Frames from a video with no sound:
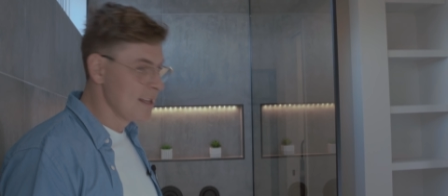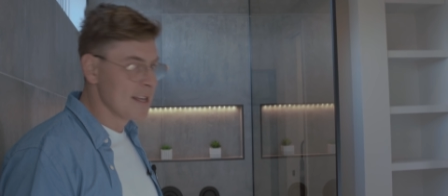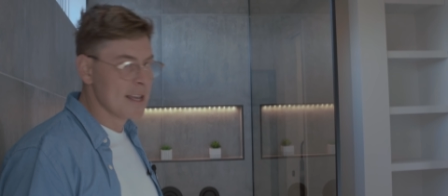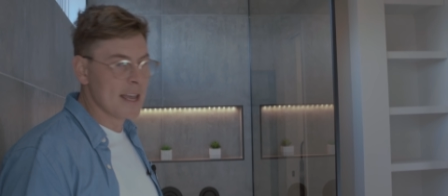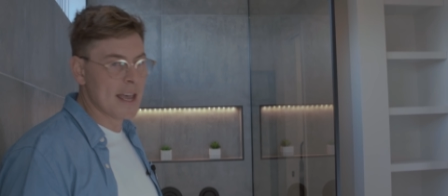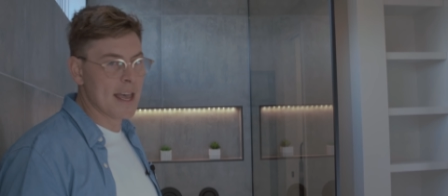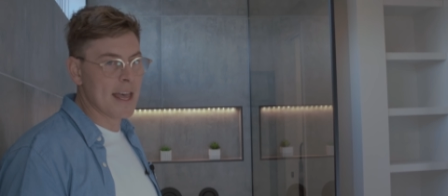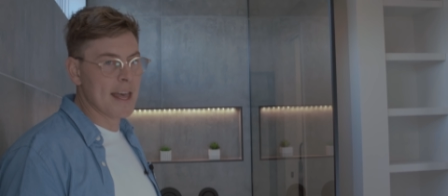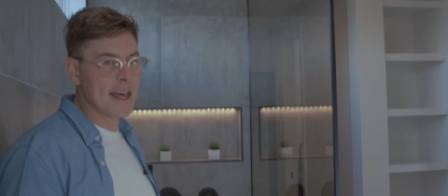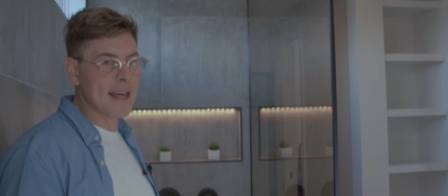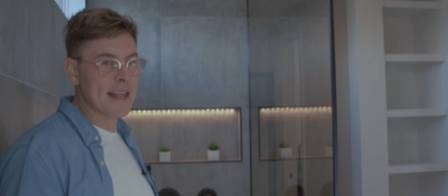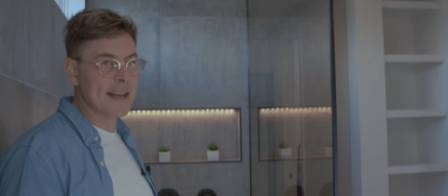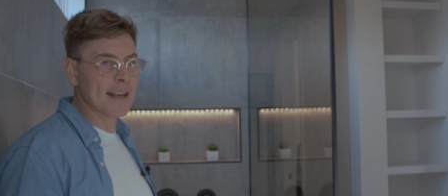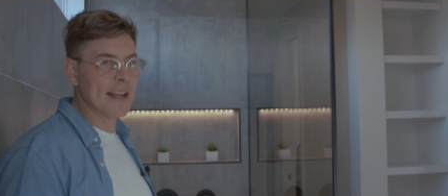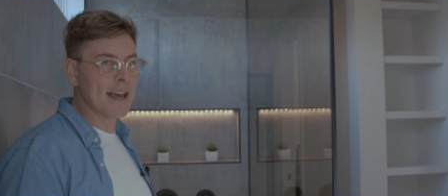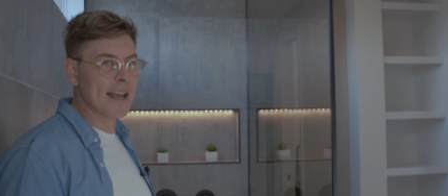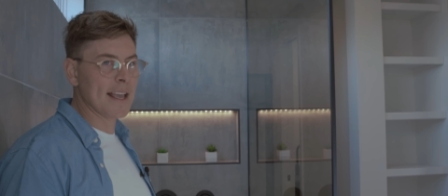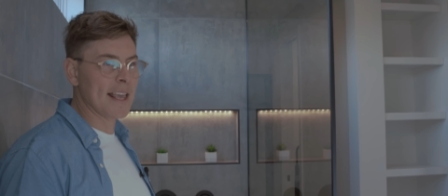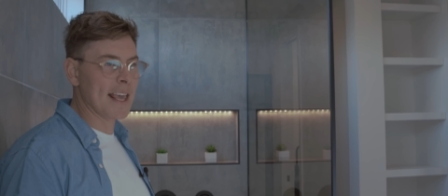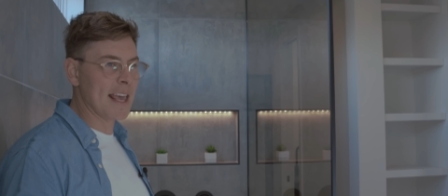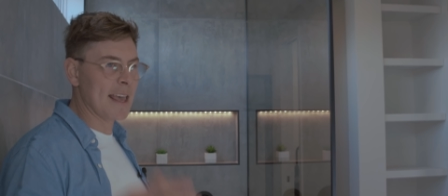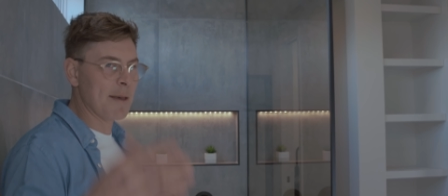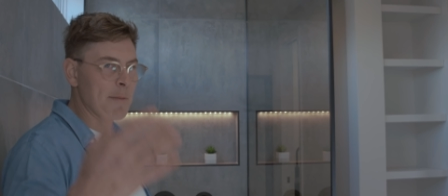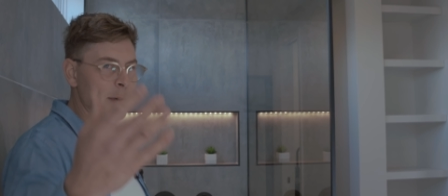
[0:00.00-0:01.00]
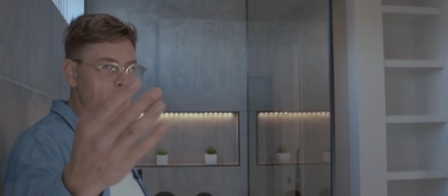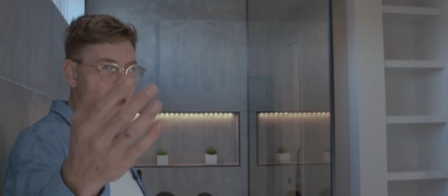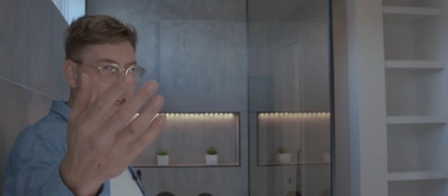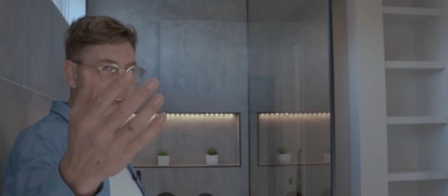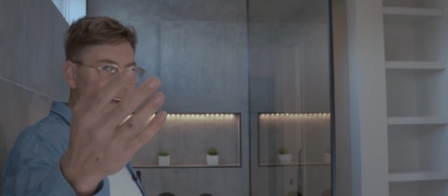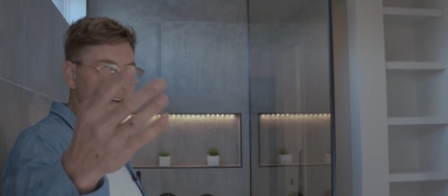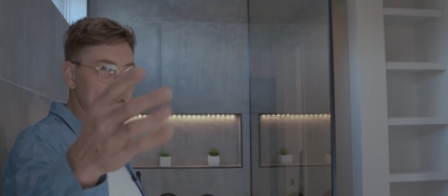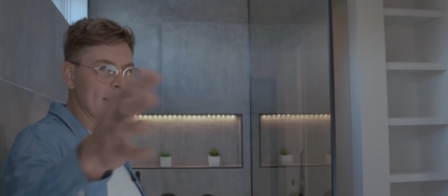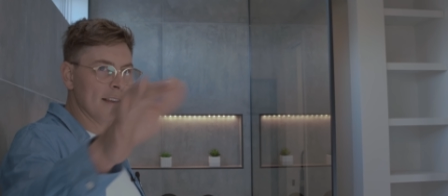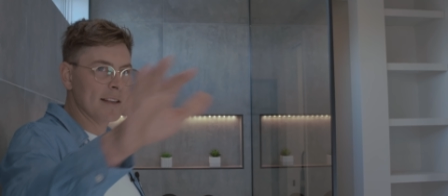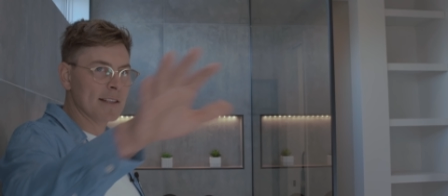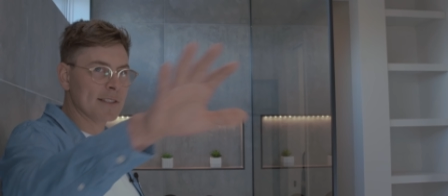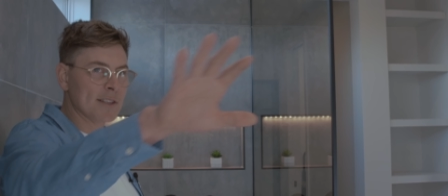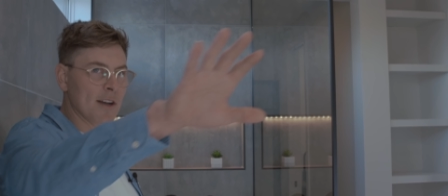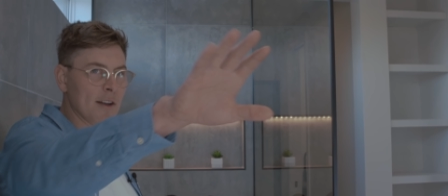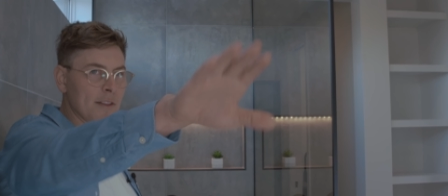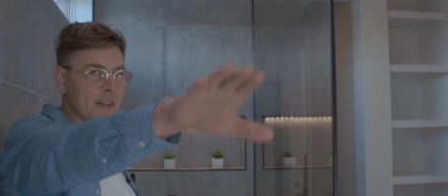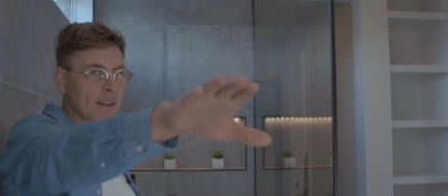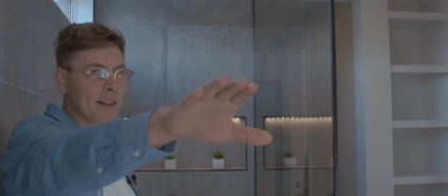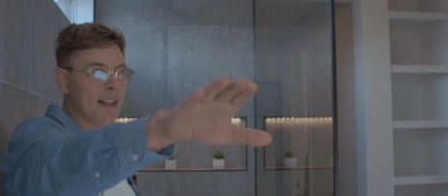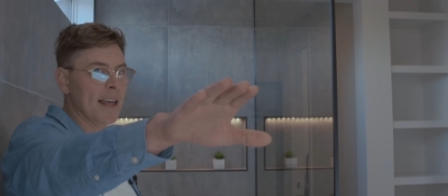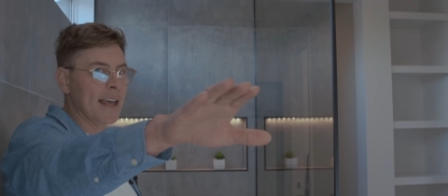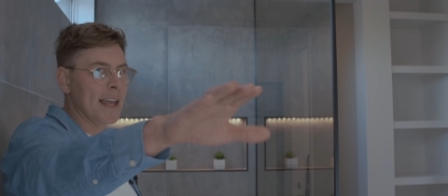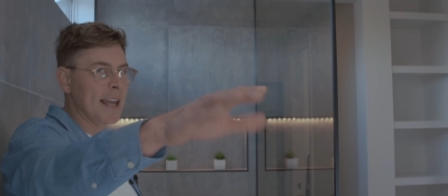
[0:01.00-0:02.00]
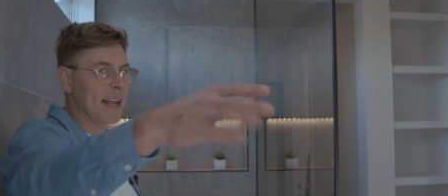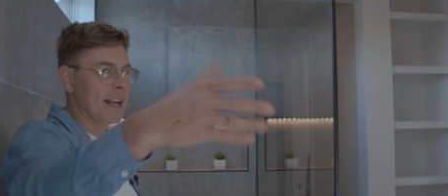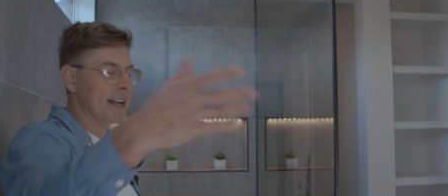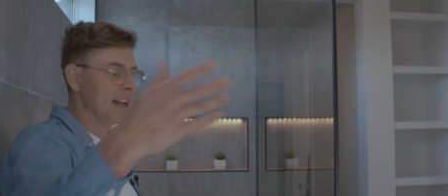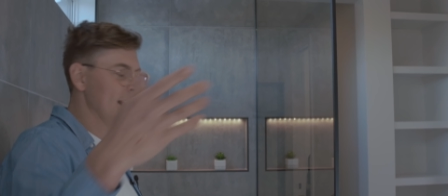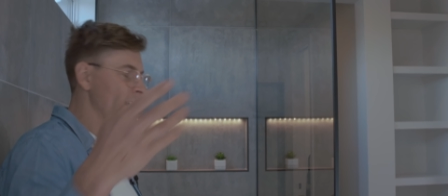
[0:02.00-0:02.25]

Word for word: And I came in, saw the light,